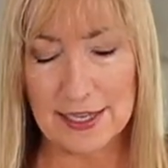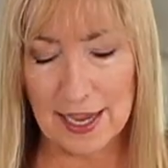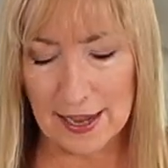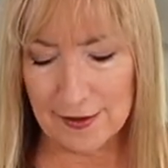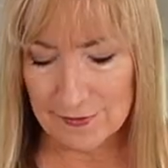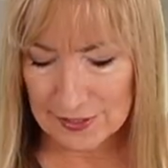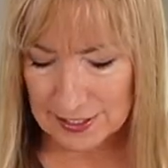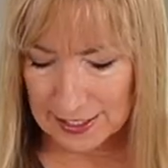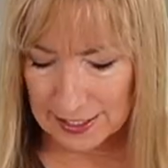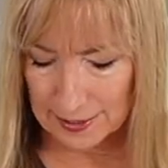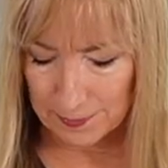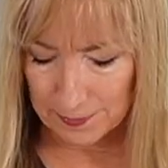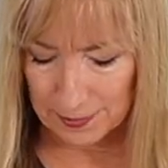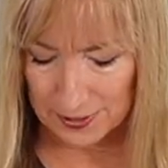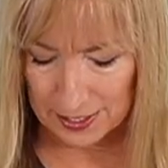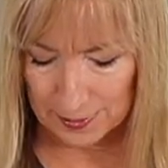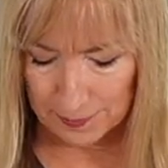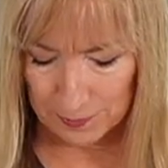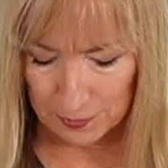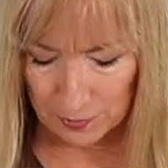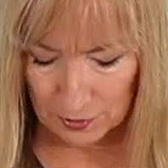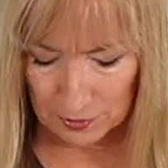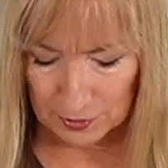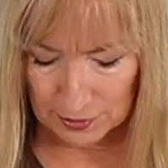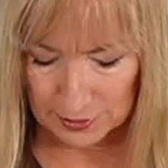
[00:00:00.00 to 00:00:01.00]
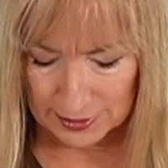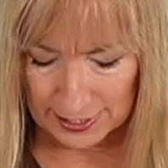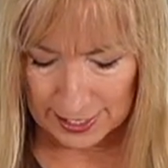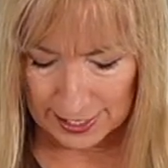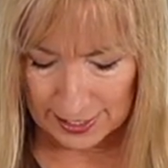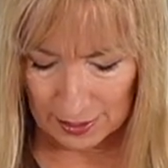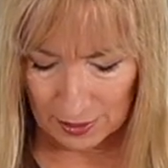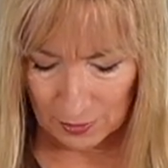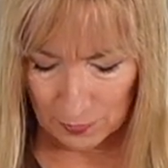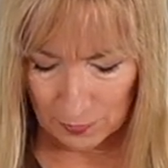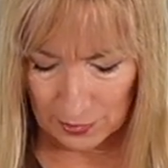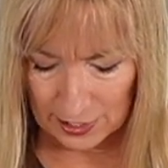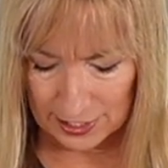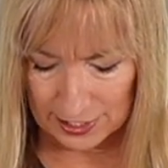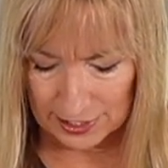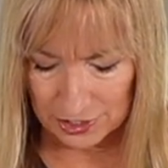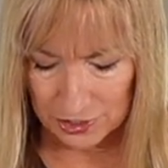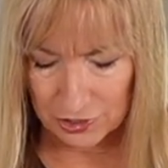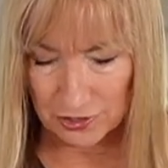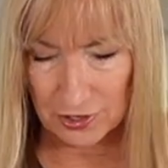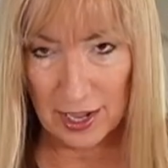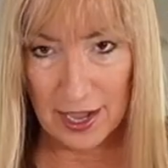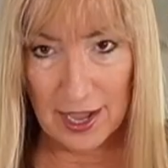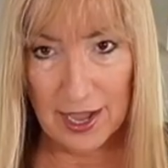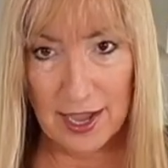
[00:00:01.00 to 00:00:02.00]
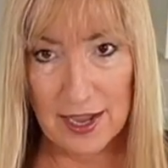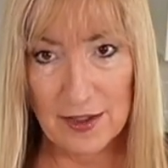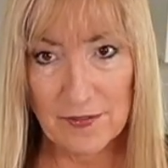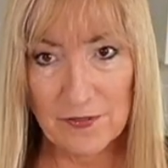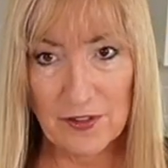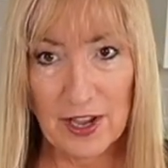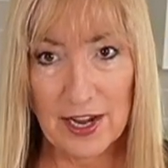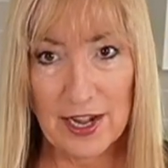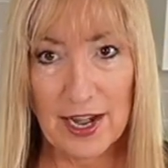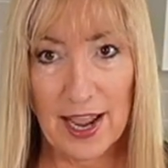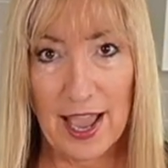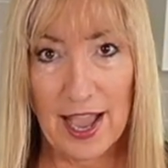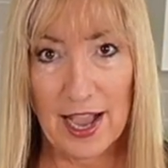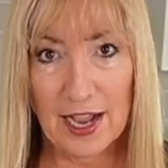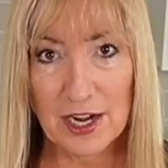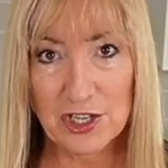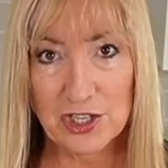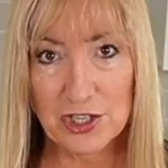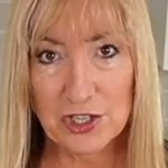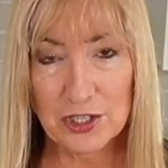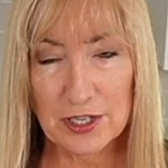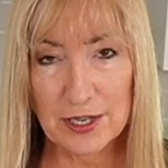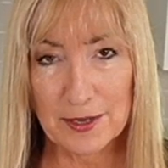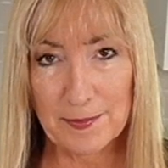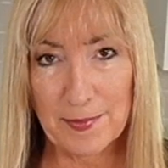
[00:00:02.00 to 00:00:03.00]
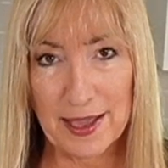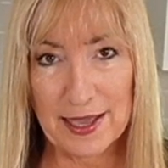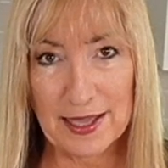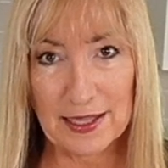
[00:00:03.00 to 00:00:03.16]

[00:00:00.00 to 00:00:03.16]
I've seen people take a razor knife and actually